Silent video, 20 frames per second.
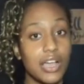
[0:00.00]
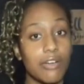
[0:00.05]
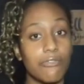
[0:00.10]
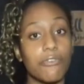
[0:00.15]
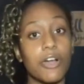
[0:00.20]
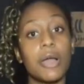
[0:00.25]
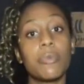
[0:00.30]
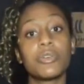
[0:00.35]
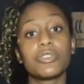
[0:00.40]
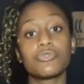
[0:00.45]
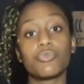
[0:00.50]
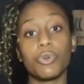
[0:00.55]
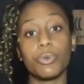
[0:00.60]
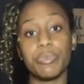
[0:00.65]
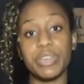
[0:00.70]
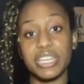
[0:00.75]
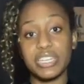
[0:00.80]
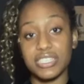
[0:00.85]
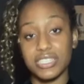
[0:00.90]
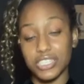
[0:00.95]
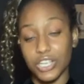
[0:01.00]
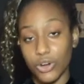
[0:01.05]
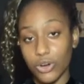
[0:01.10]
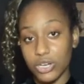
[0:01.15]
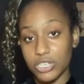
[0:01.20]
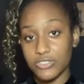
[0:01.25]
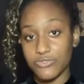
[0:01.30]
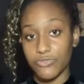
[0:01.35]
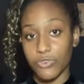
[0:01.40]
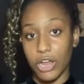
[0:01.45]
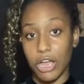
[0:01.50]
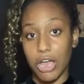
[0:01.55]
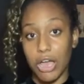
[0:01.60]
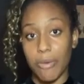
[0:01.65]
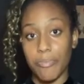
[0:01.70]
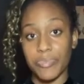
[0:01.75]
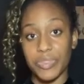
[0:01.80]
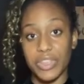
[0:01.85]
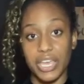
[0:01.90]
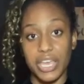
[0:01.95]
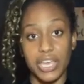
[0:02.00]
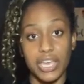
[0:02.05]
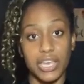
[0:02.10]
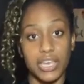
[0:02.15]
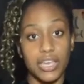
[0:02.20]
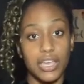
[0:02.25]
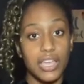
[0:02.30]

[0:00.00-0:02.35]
farmers would be discouraged from the